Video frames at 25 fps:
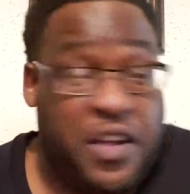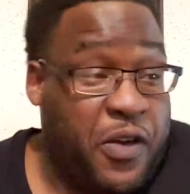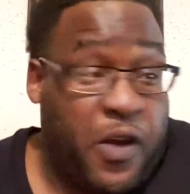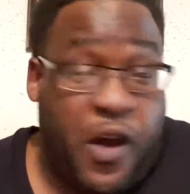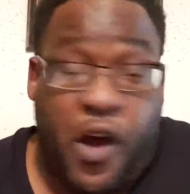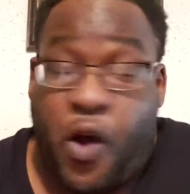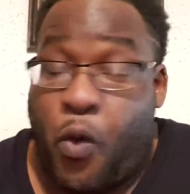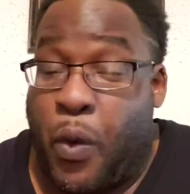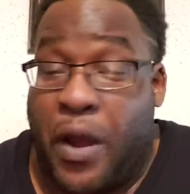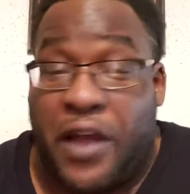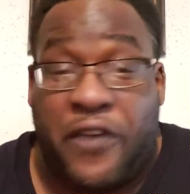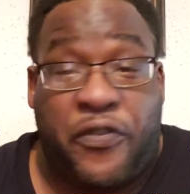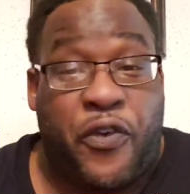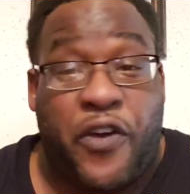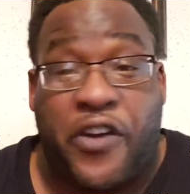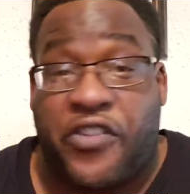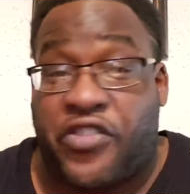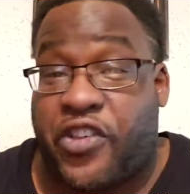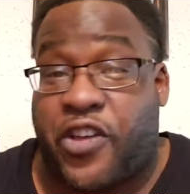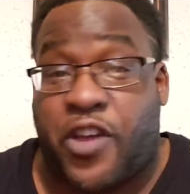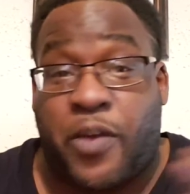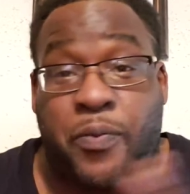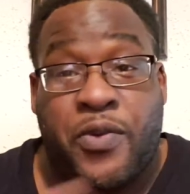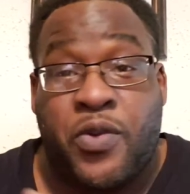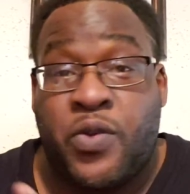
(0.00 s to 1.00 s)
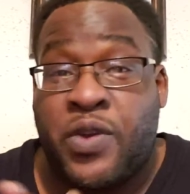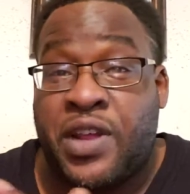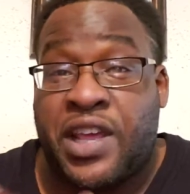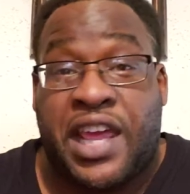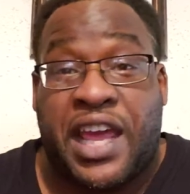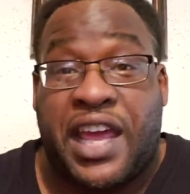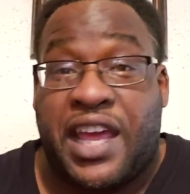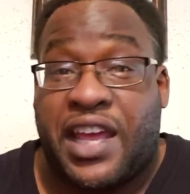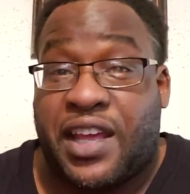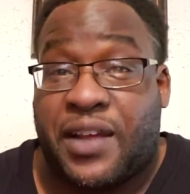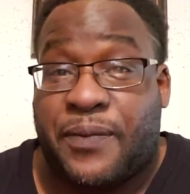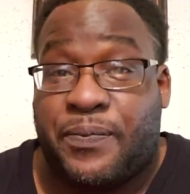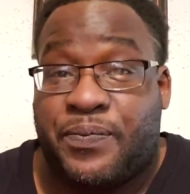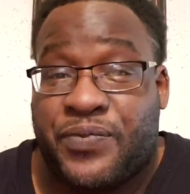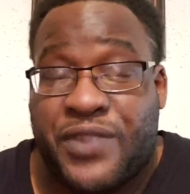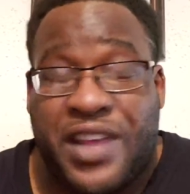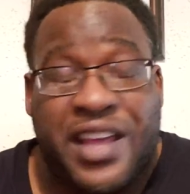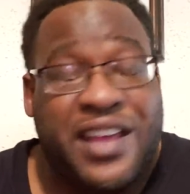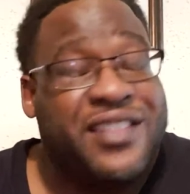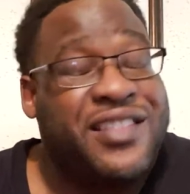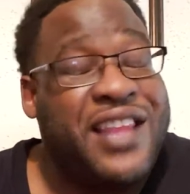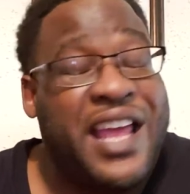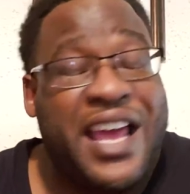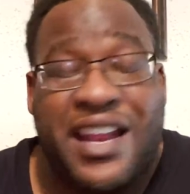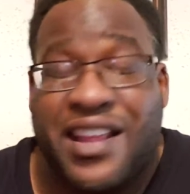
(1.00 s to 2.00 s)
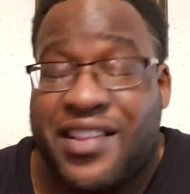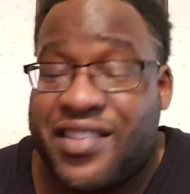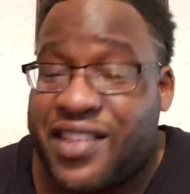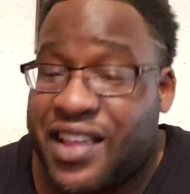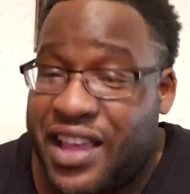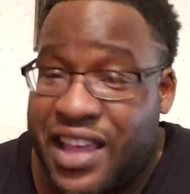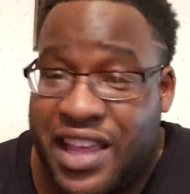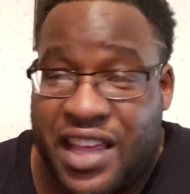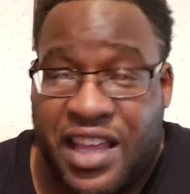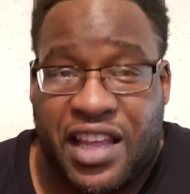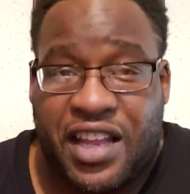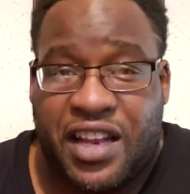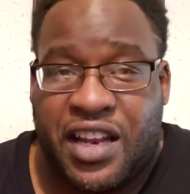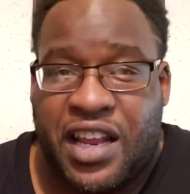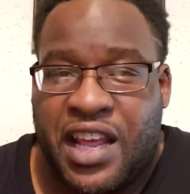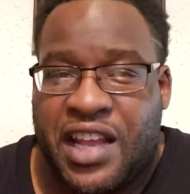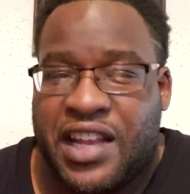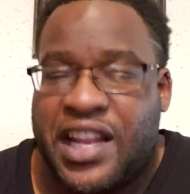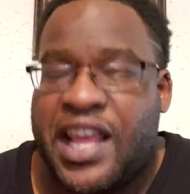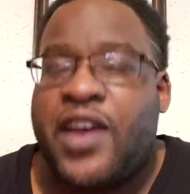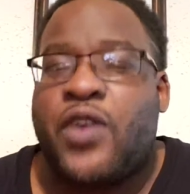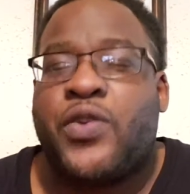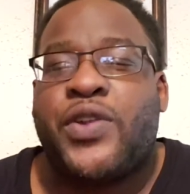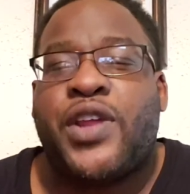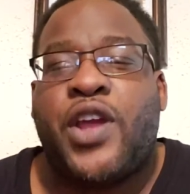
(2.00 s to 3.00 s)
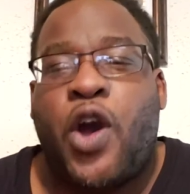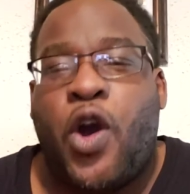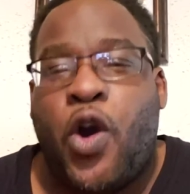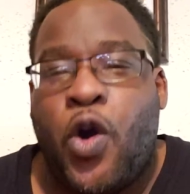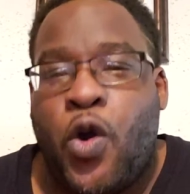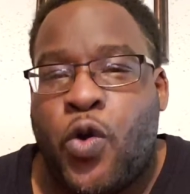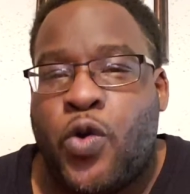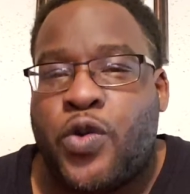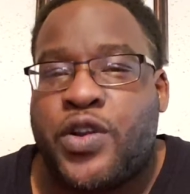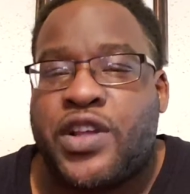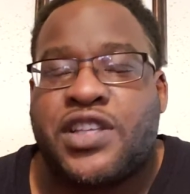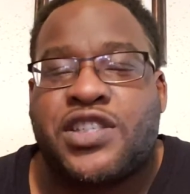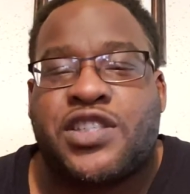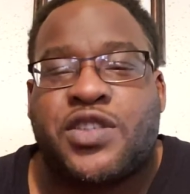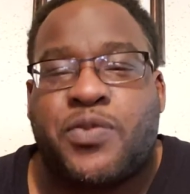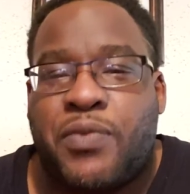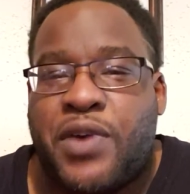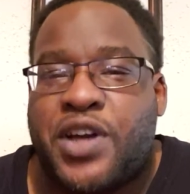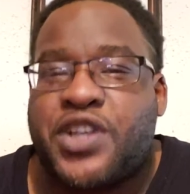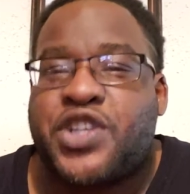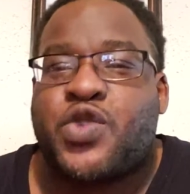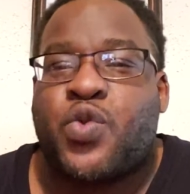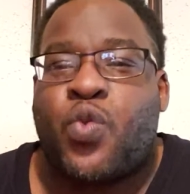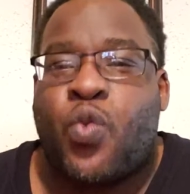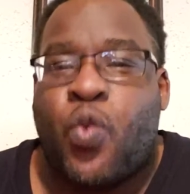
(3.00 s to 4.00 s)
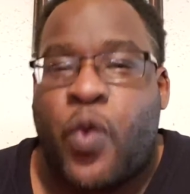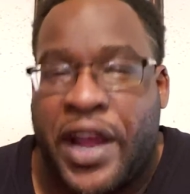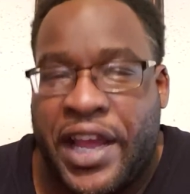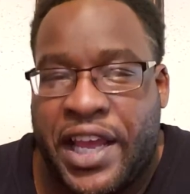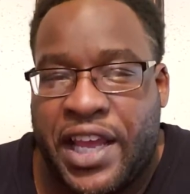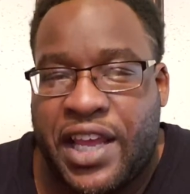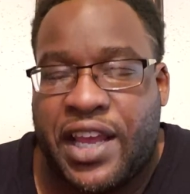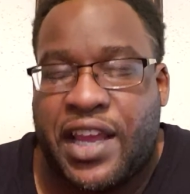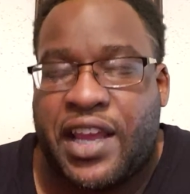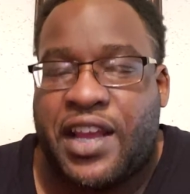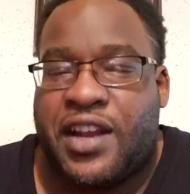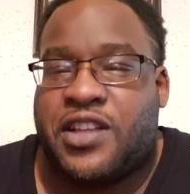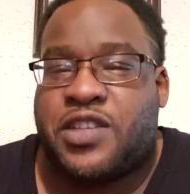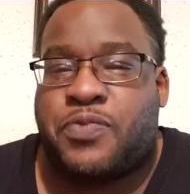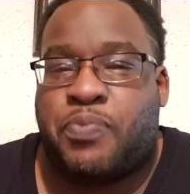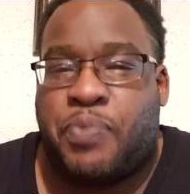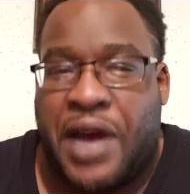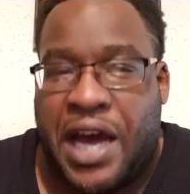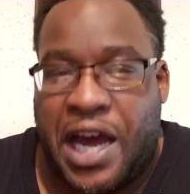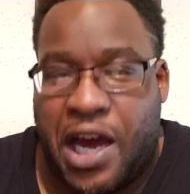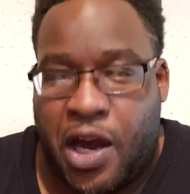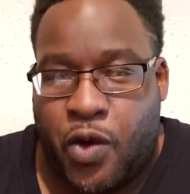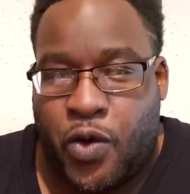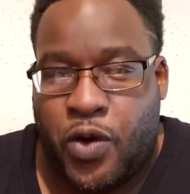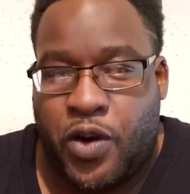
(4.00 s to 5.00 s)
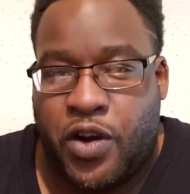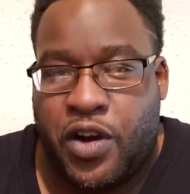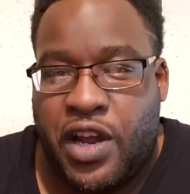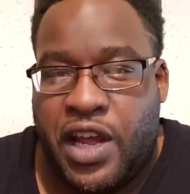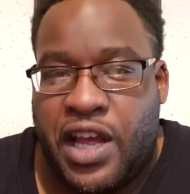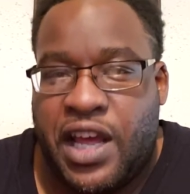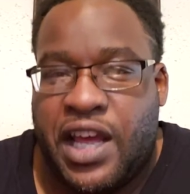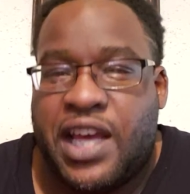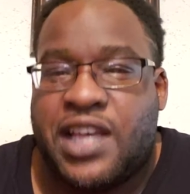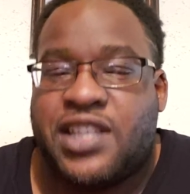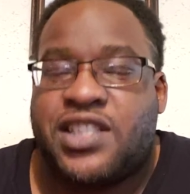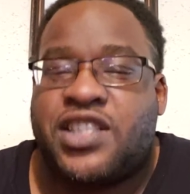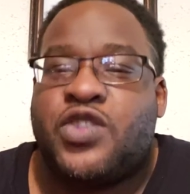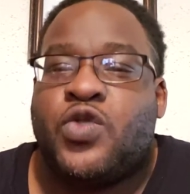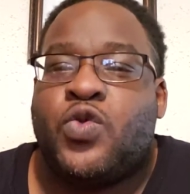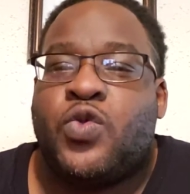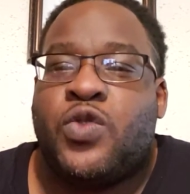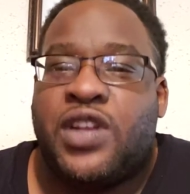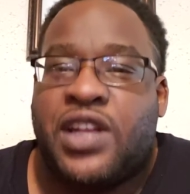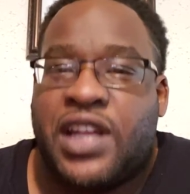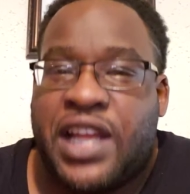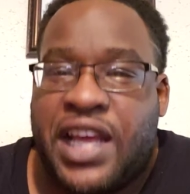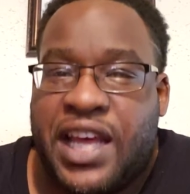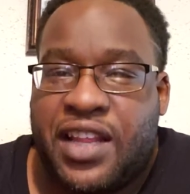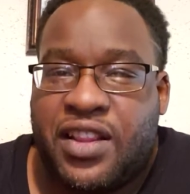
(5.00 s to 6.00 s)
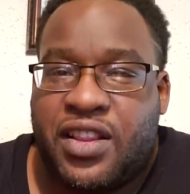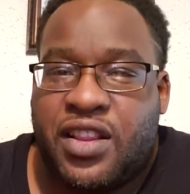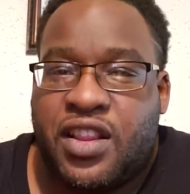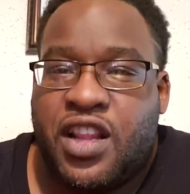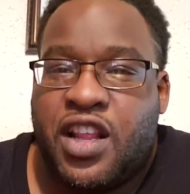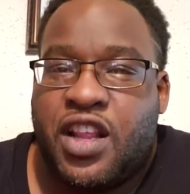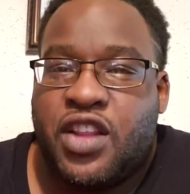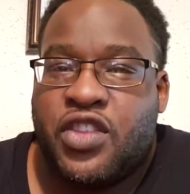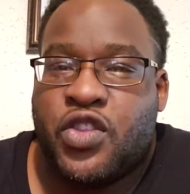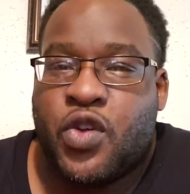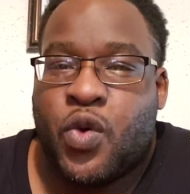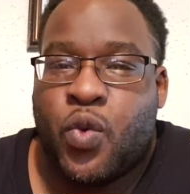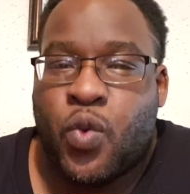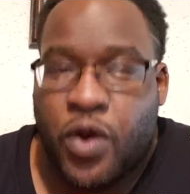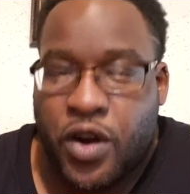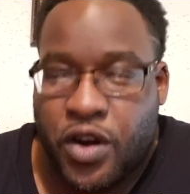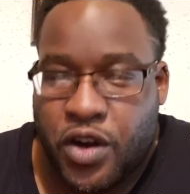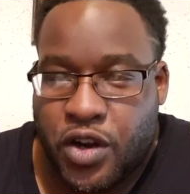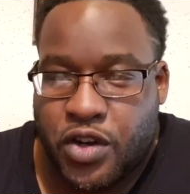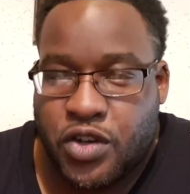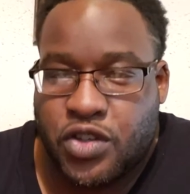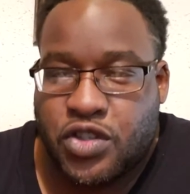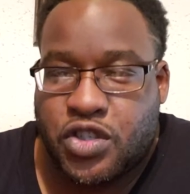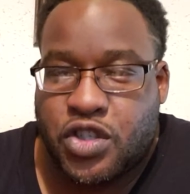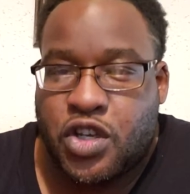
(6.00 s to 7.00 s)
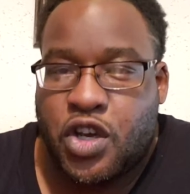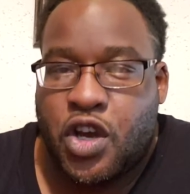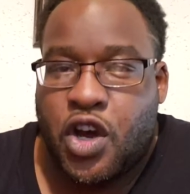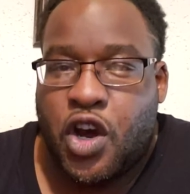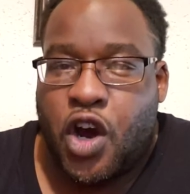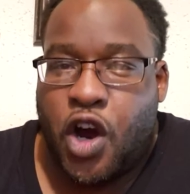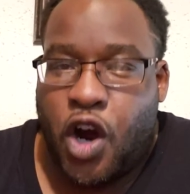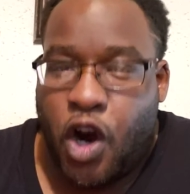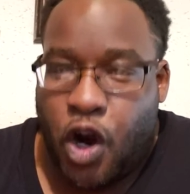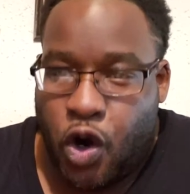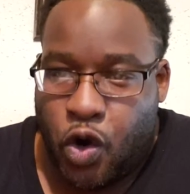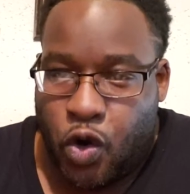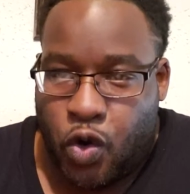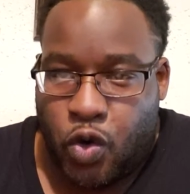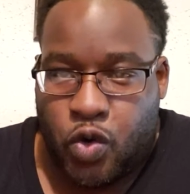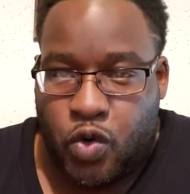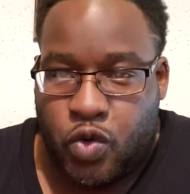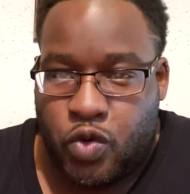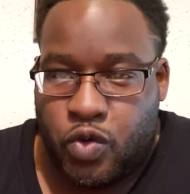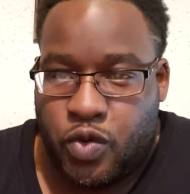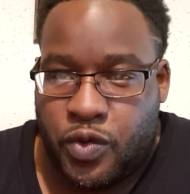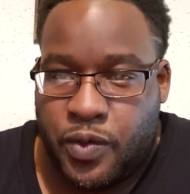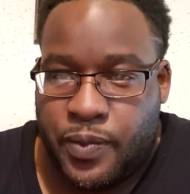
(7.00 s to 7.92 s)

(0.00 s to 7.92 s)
A way for us to communicate. That is it. They only hold as much weight and as power as you let the words hold.